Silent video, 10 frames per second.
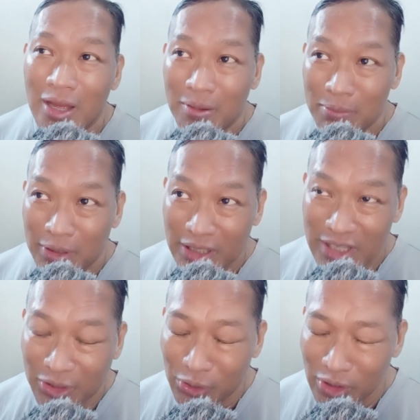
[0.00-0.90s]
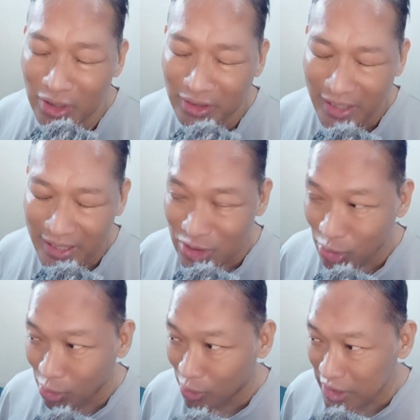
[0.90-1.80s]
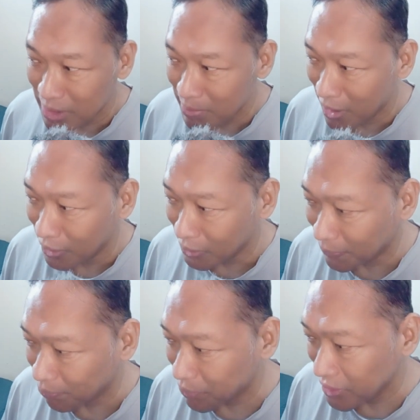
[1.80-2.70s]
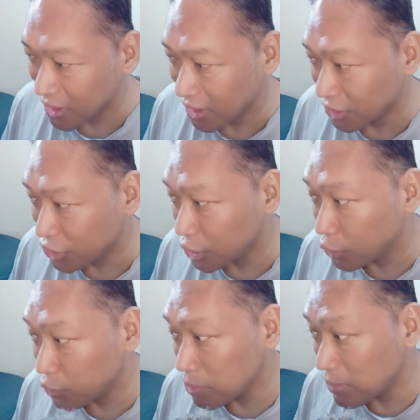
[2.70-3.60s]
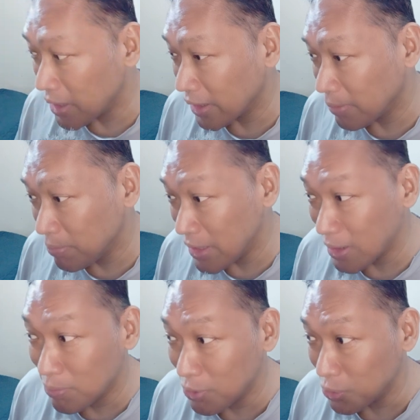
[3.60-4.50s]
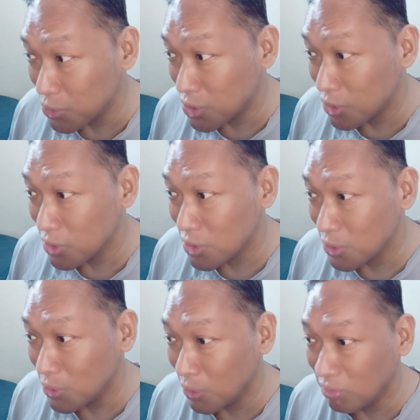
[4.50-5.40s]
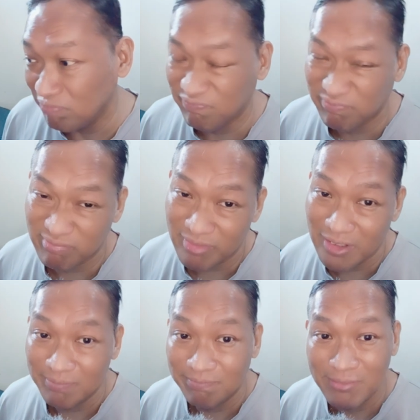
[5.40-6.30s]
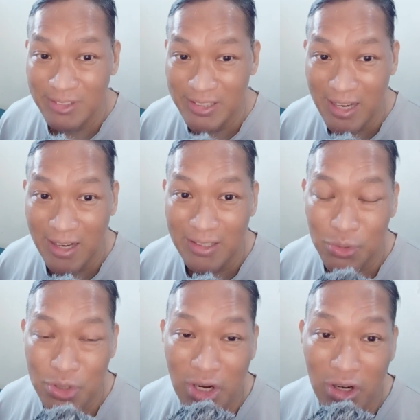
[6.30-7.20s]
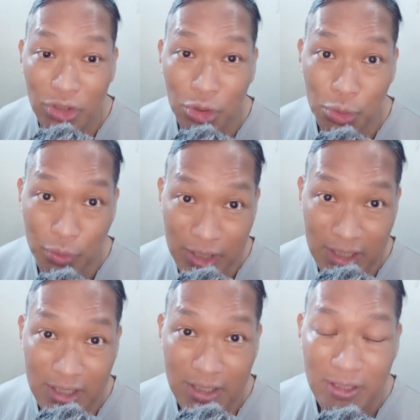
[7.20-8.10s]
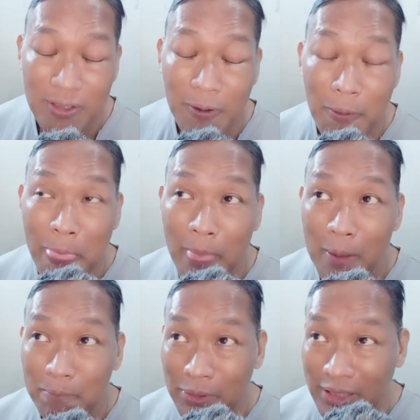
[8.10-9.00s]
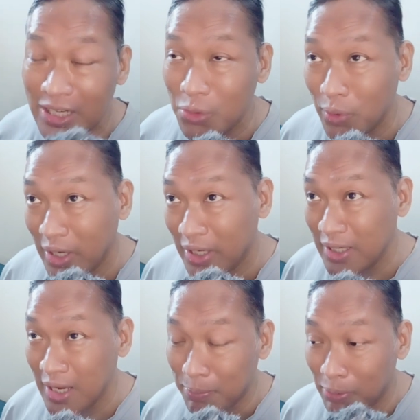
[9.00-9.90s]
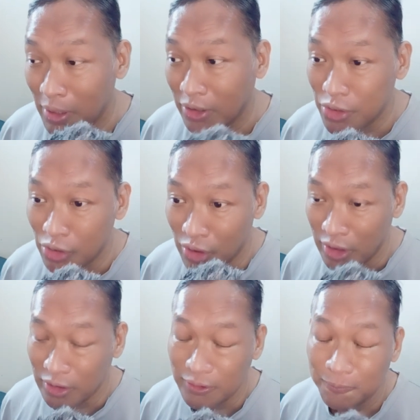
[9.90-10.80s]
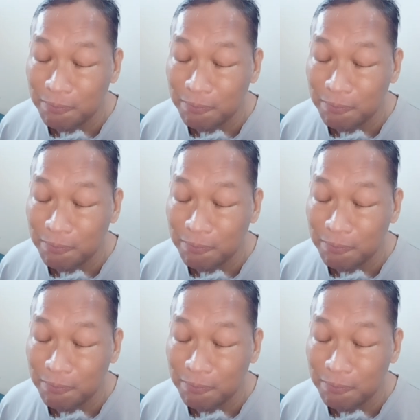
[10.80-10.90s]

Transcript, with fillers: because I could not take stories about uh, children being being abused. So yeah, it was hard to read. But anyway, I plodded on,